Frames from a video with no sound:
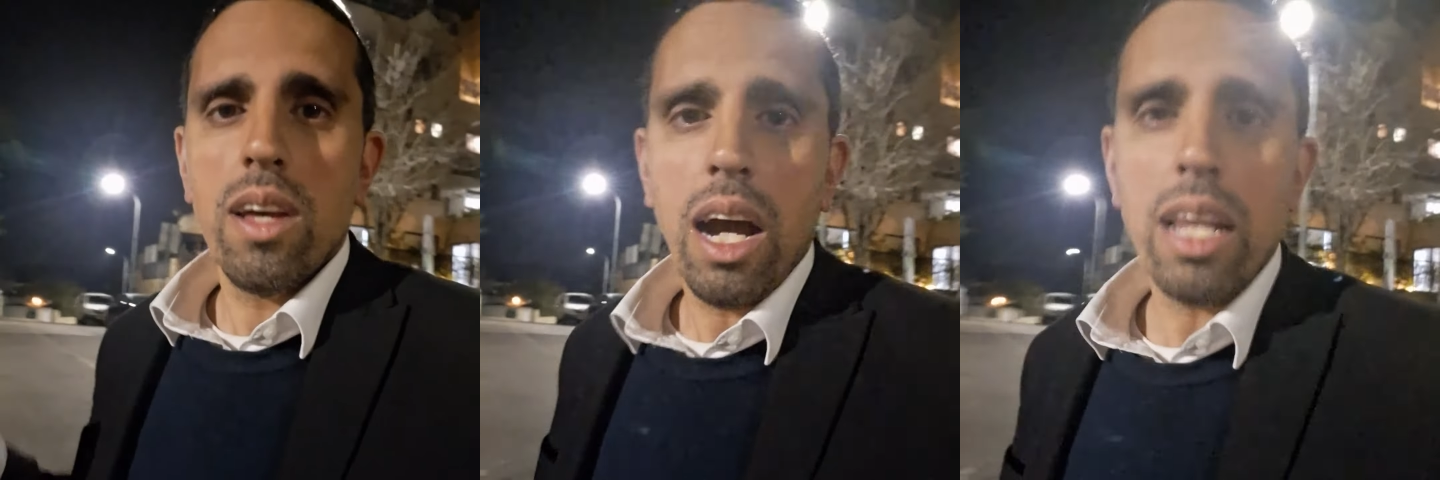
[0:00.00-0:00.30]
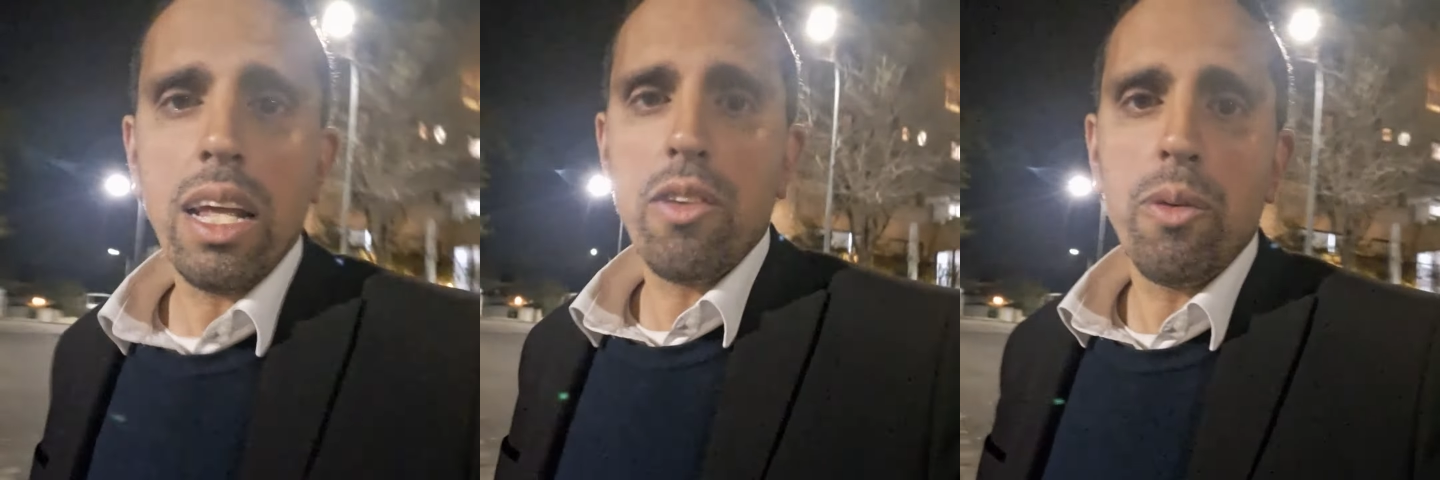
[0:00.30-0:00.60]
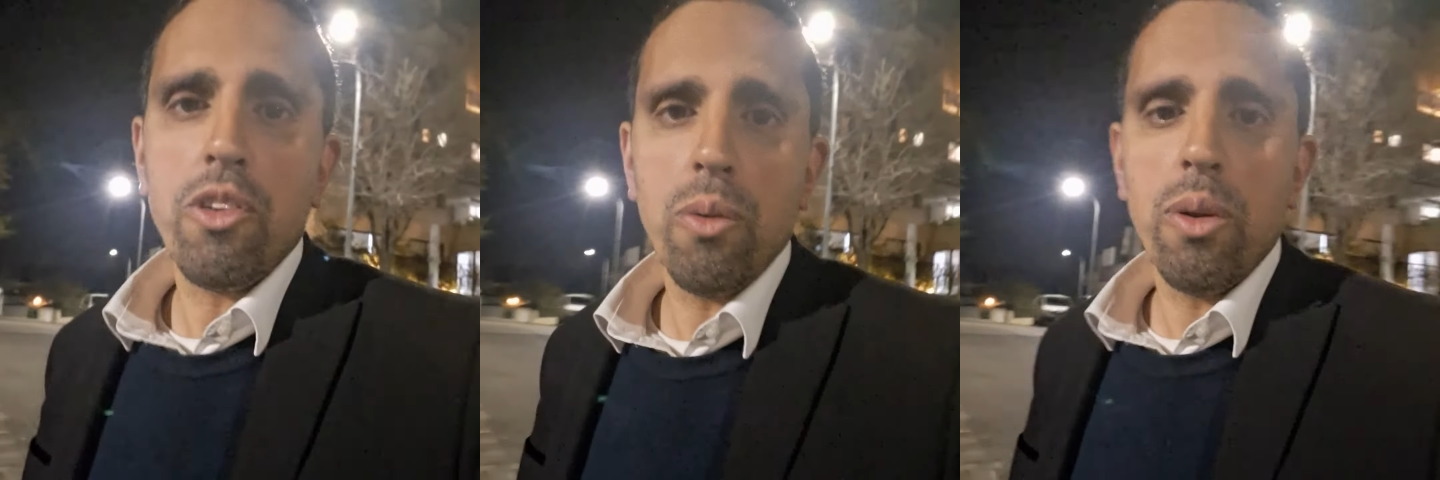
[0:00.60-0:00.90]
I'd like to
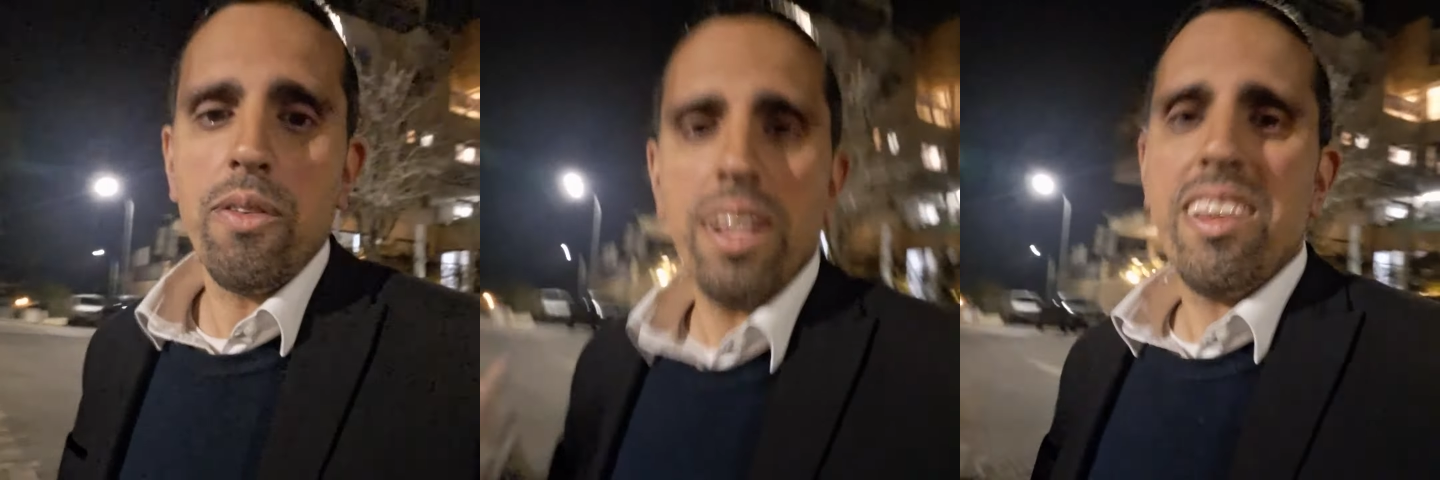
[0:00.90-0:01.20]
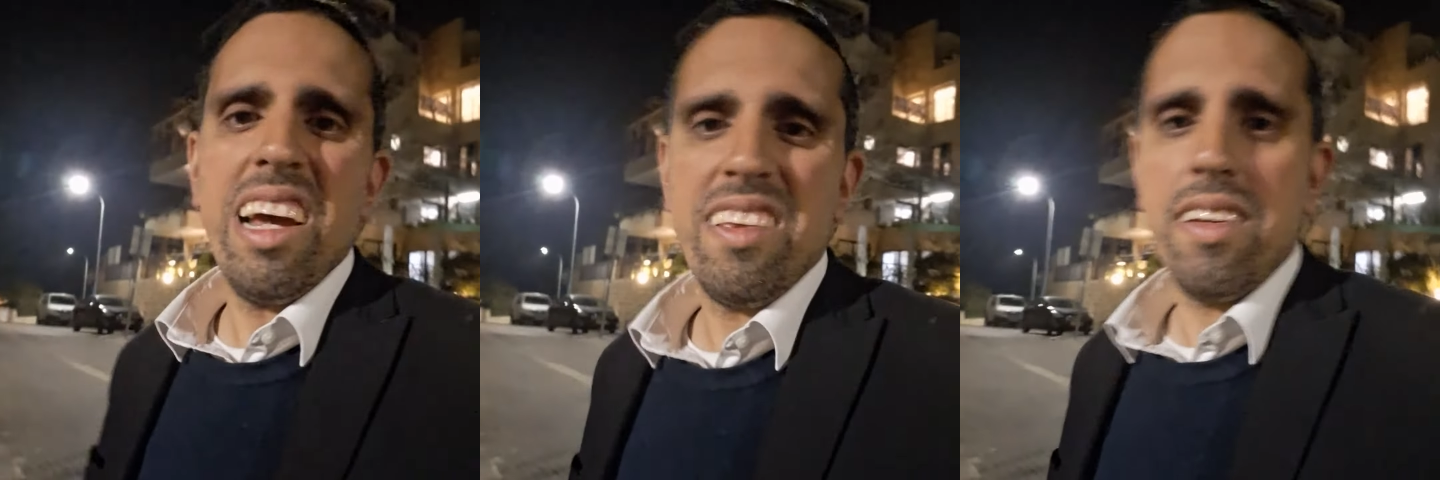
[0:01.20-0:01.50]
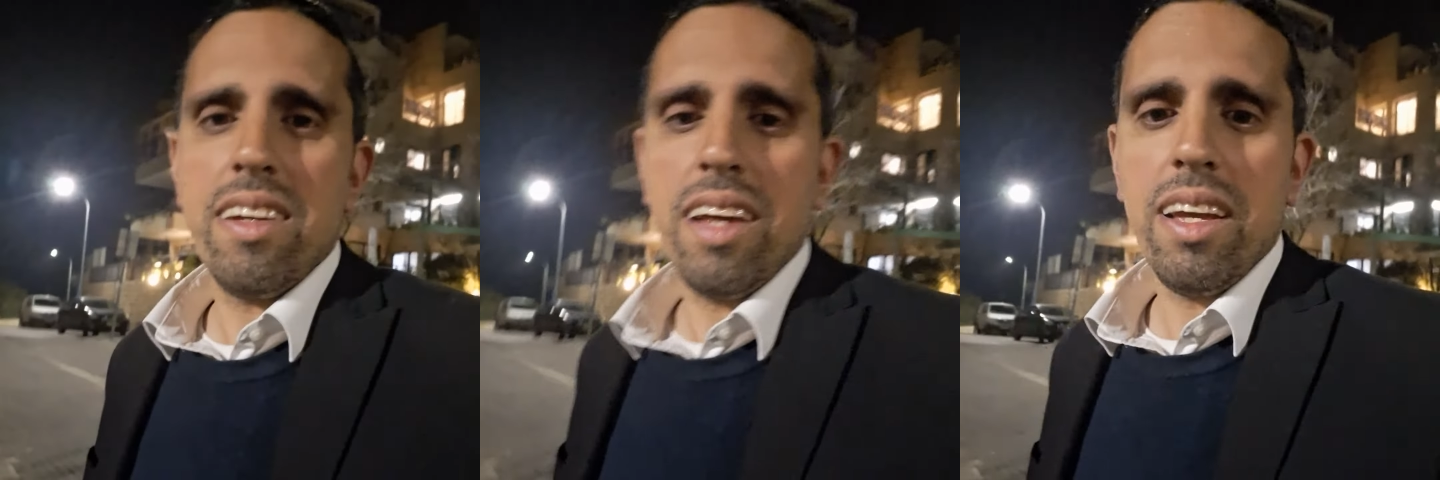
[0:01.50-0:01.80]
wish you all a
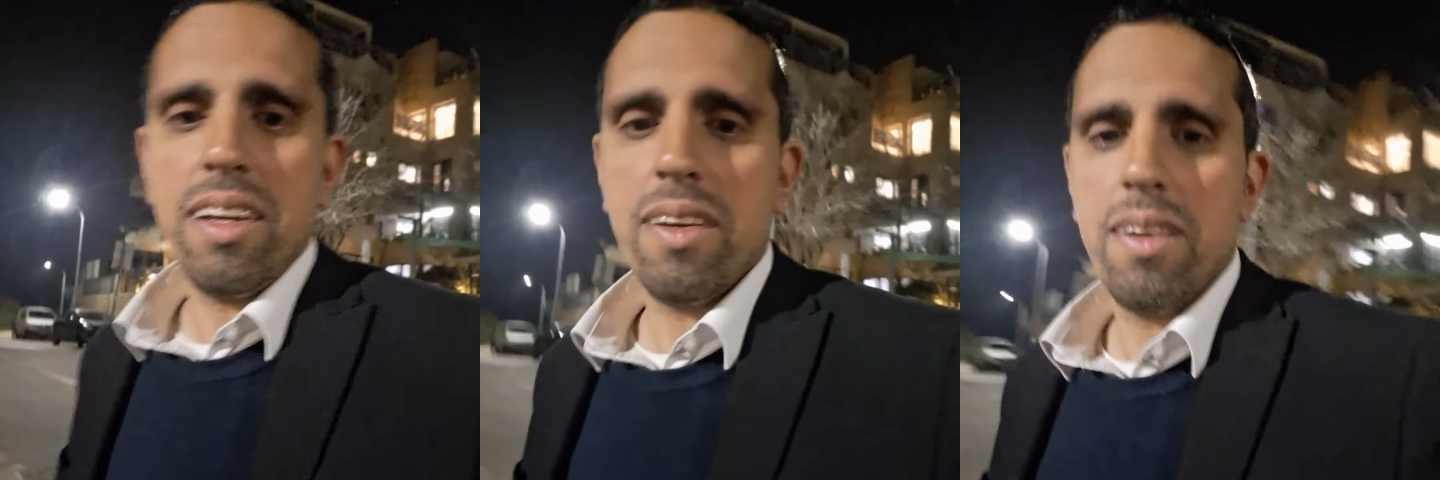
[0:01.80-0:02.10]
fantastic day.